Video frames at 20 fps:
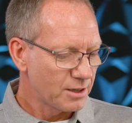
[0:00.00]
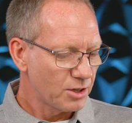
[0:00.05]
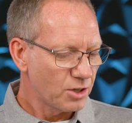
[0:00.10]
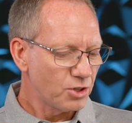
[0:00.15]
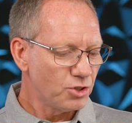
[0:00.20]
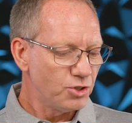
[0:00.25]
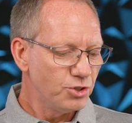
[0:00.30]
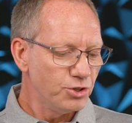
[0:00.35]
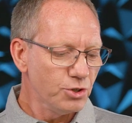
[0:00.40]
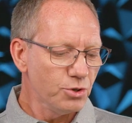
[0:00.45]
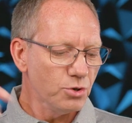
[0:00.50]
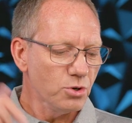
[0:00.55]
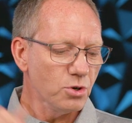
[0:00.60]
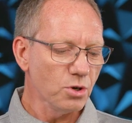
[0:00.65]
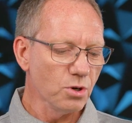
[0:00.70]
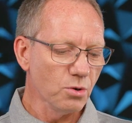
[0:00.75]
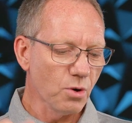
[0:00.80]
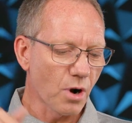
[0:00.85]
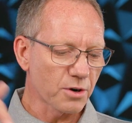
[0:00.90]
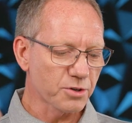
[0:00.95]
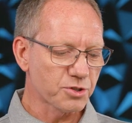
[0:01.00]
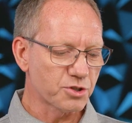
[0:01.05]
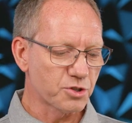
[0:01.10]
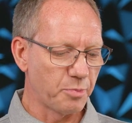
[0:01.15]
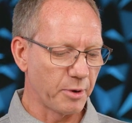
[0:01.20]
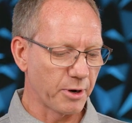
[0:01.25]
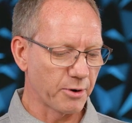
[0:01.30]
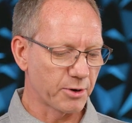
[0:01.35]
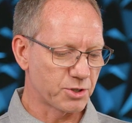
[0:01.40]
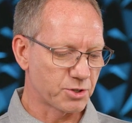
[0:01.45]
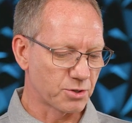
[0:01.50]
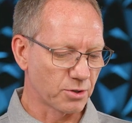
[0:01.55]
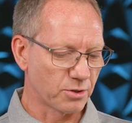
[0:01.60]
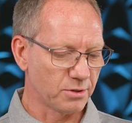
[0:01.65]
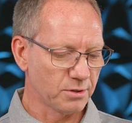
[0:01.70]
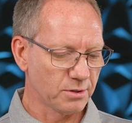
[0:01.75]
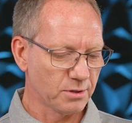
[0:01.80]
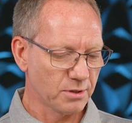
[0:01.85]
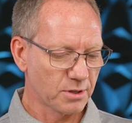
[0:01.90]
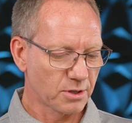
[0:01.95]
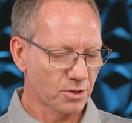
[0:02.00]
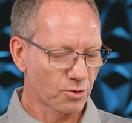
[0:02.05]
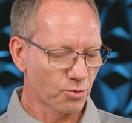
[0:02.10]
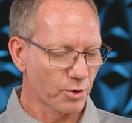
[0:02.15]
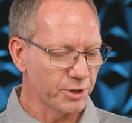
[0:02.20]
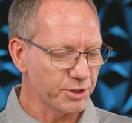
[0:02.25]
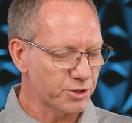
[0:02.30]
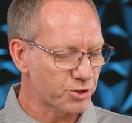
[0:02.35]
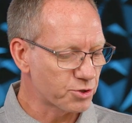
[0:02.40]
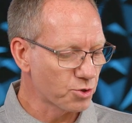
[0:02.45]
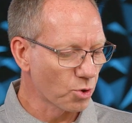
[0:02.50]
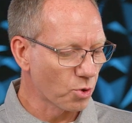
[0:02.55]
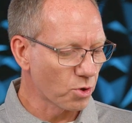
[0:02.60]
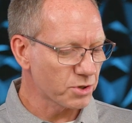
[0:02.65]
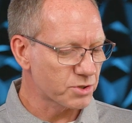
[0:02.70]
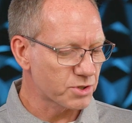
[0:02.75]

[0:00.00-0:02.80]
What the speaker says: you who are spiritual, restore